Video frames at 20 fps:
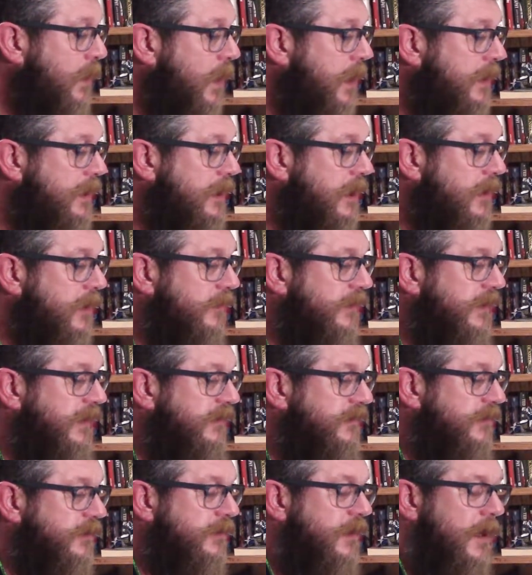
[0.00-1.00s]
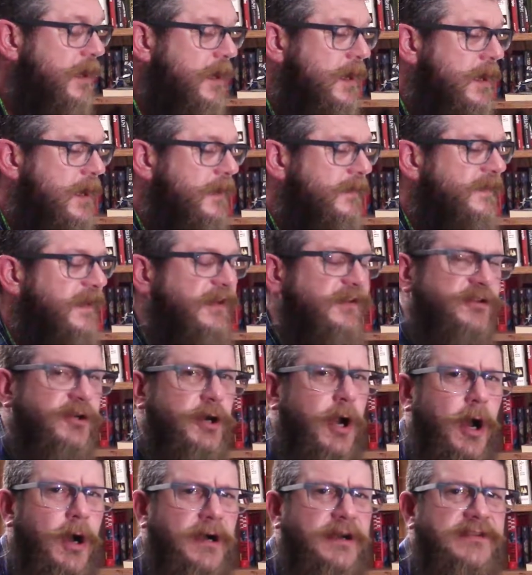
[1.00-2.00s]
you know, these are
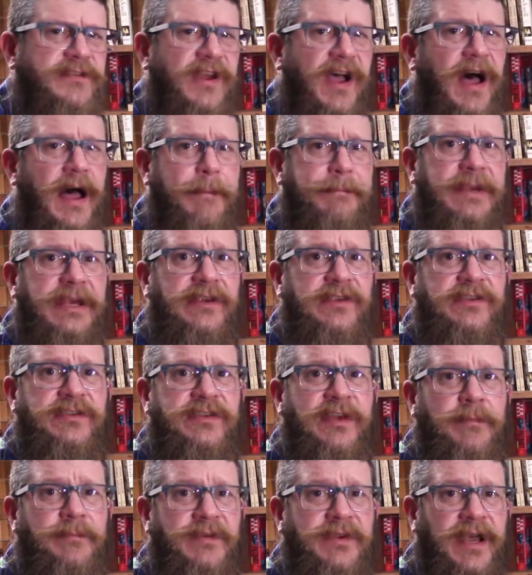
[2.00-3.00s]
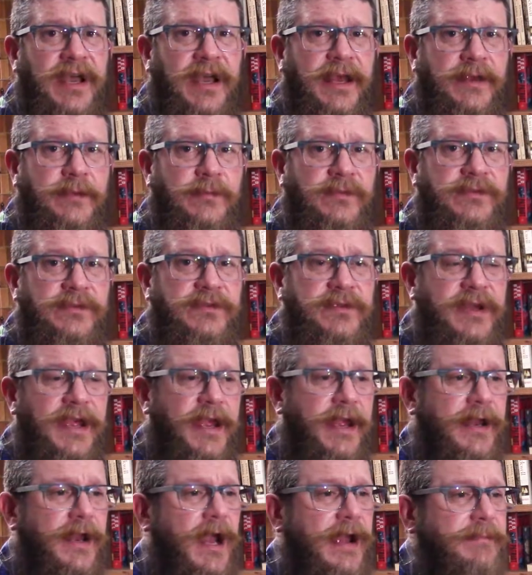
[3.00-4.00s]
hard topics sometimes,
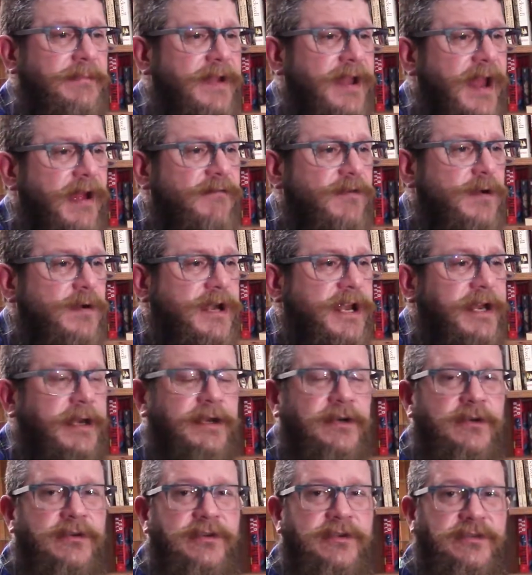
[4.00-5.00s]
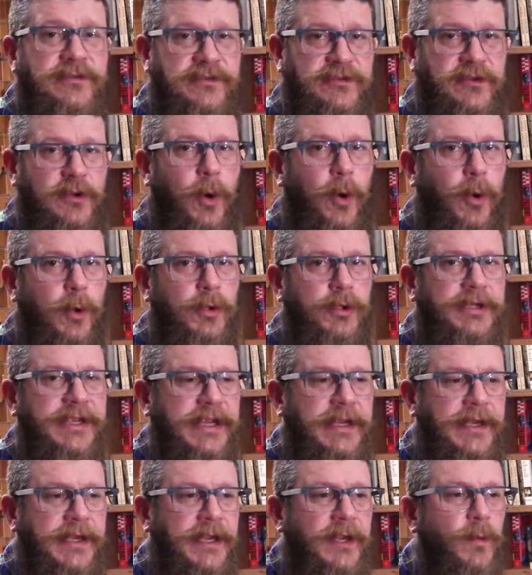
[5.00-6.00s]
and I'm never here to scold
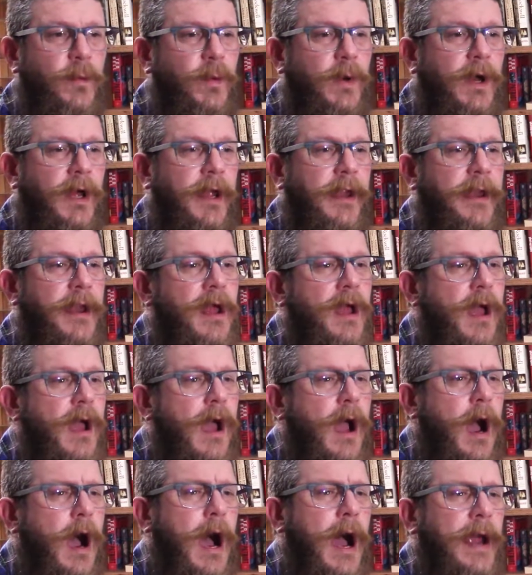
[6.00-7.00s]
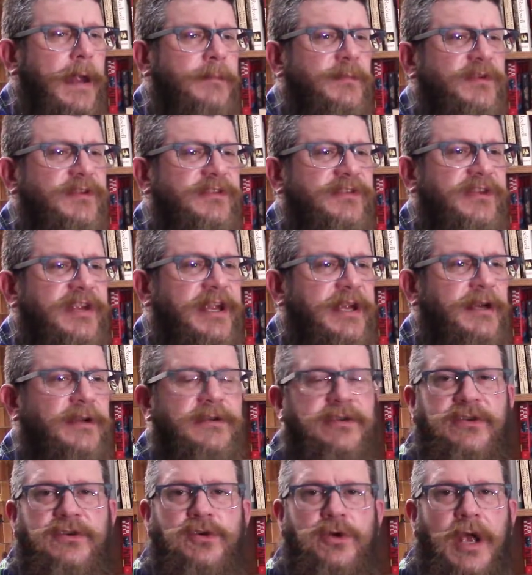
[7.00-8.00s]
anyone. I'm just
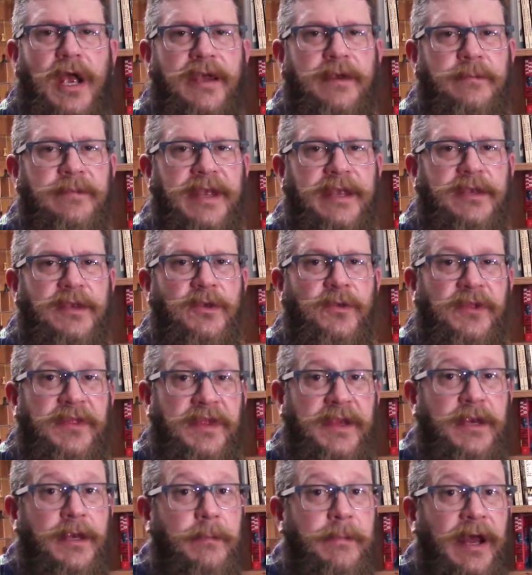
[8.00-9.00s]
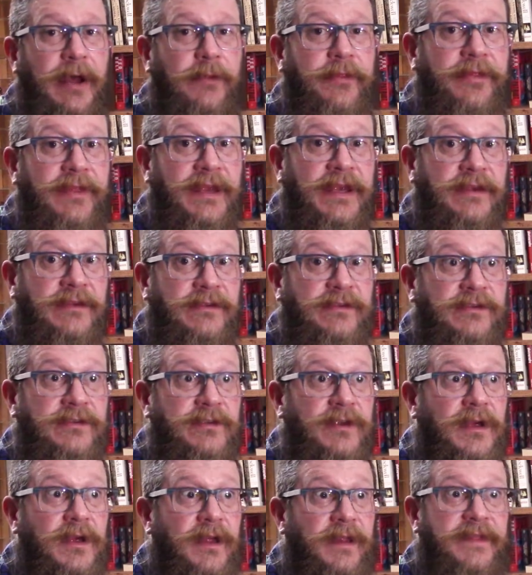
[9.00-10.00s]
here to try to make you think about
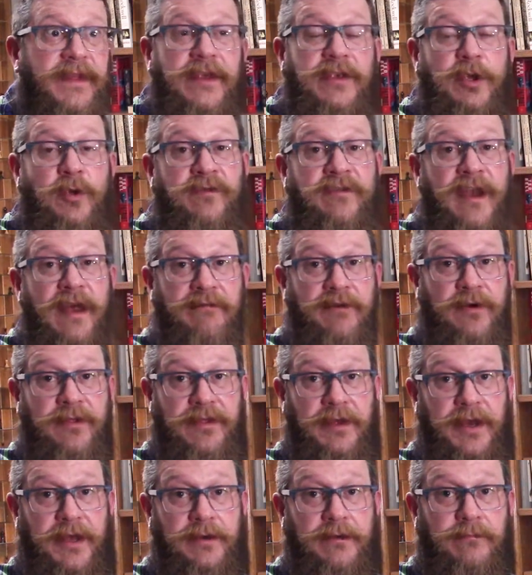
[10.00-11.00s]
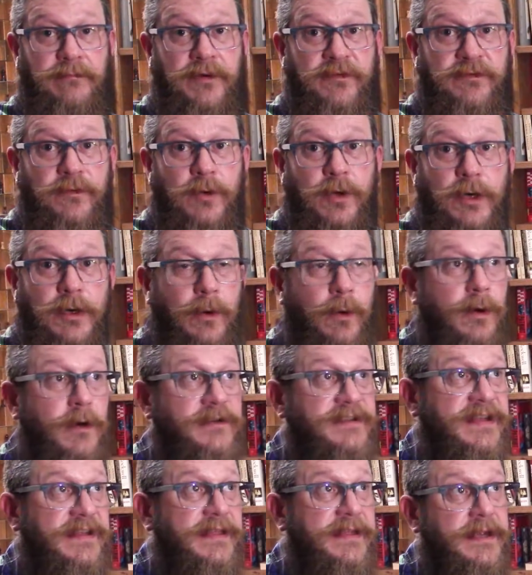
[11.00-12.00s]
things that you've never thought of before,
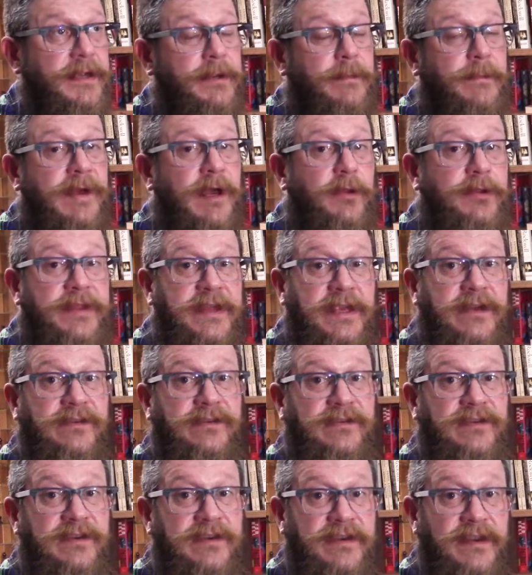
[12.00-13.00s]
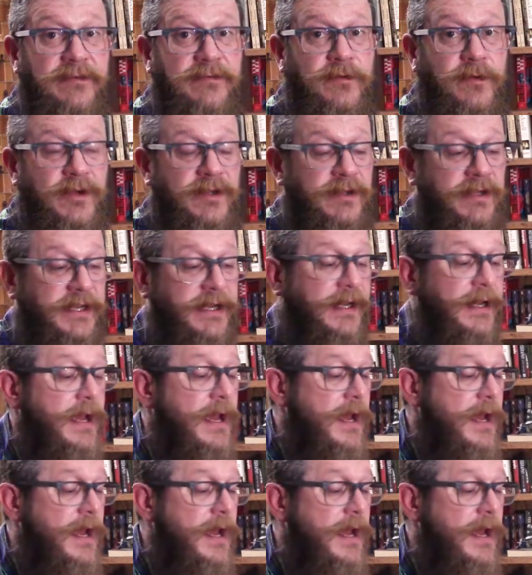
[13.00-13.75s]
or to think about things differently.